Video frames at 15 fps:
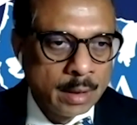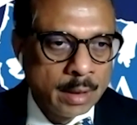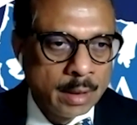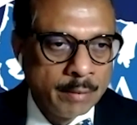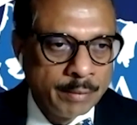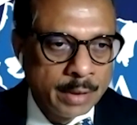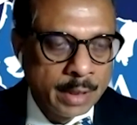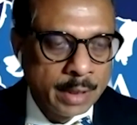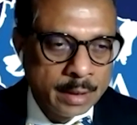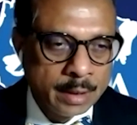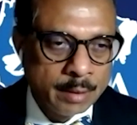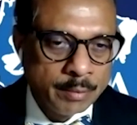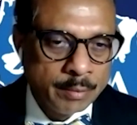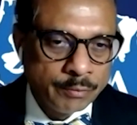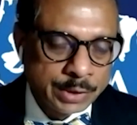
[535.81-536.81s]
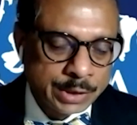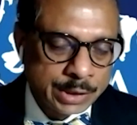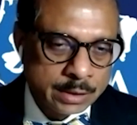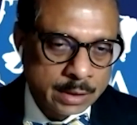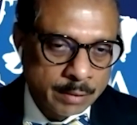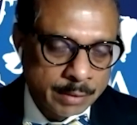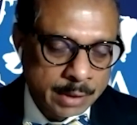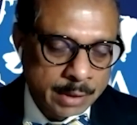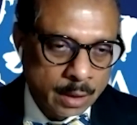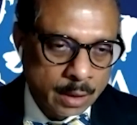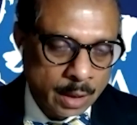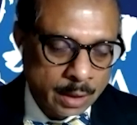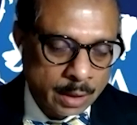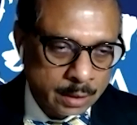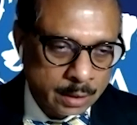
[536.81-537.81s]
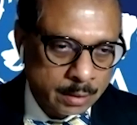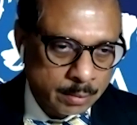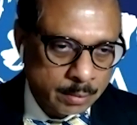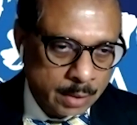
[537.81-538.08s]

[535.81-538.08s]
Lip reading: If any physician of Indian origin,